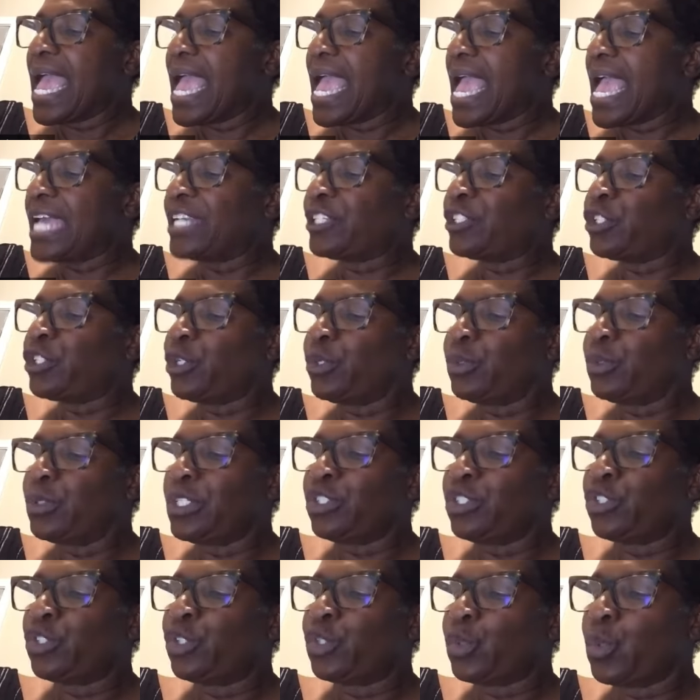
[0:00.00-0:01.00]
and to
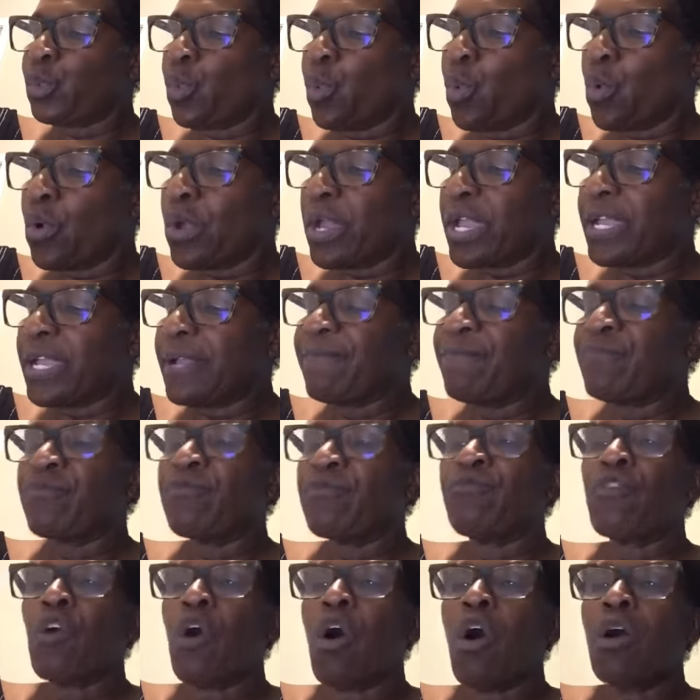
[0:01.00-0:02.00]
destroy
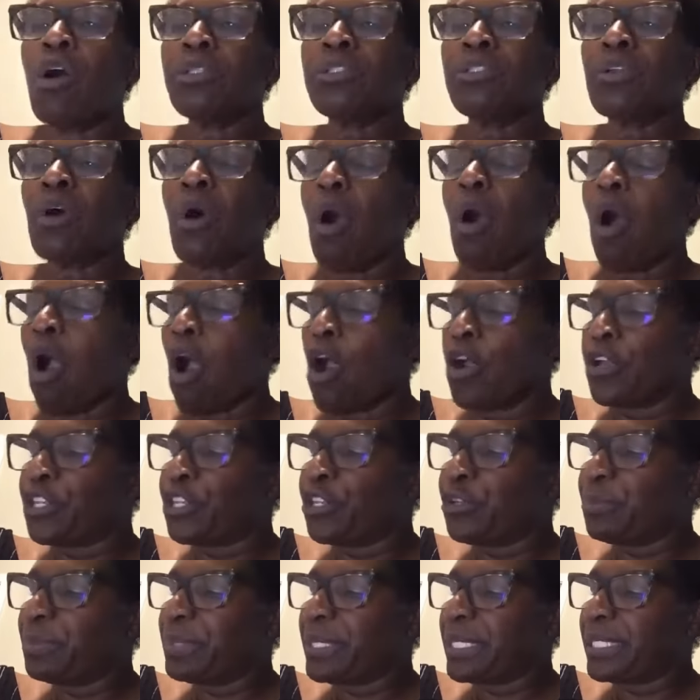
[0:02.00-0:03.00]
false
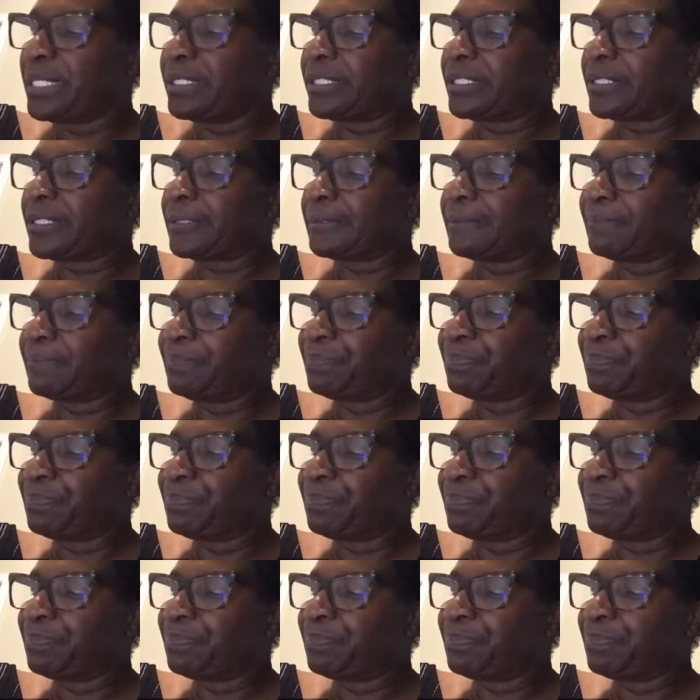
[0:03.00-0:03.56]
arguments.